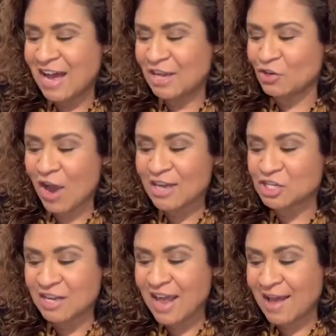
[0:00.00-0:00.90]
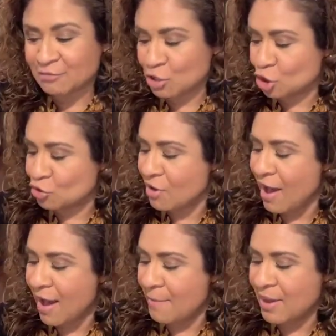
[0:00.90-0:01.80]
You're actually going to have to
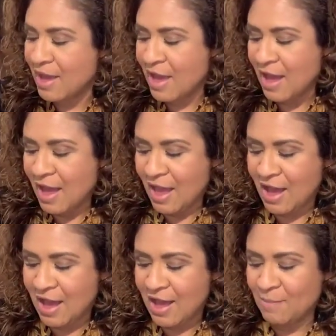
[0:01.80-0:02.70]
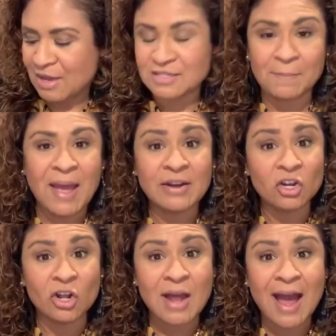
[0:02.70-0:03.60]
scrub, and
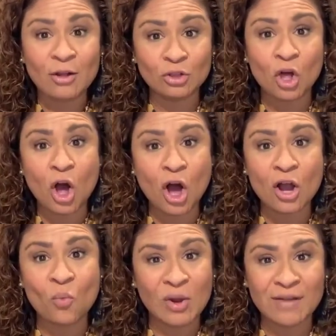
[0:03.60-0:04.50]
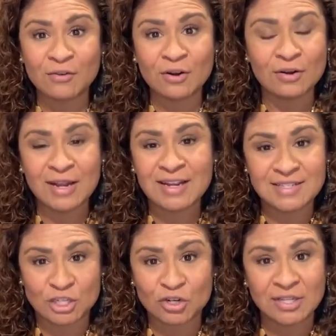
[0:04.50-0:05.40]
depending on how long whatever it
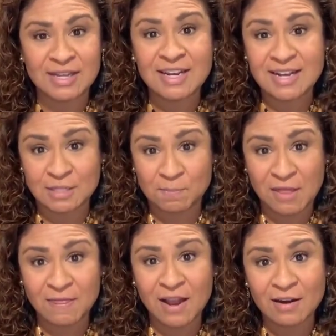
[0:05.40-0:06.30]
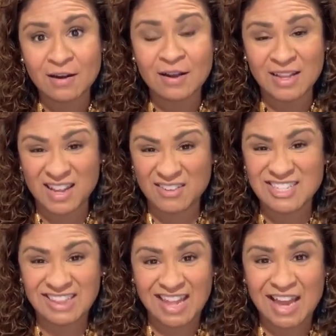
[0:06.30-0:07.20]
is that you're cleaning has been there, like if
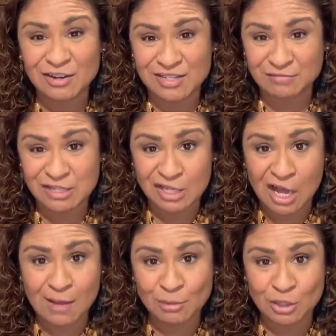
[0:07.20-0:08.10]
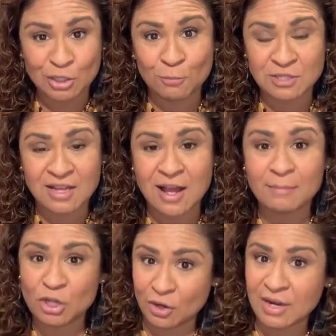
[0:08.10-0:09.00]
it's layers of scum or soap
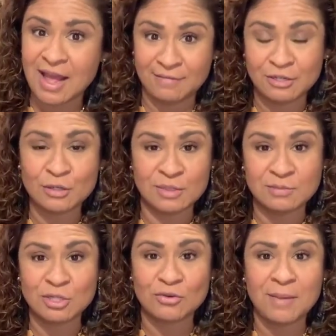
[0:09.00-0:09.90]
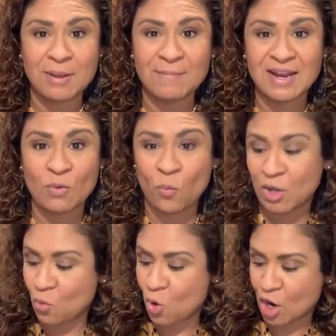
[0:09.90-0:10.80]
scum, you're going to have to do some scrubbing, but it
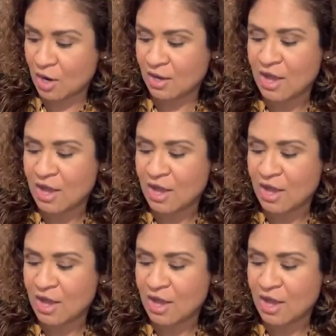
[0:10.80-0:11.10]
will work.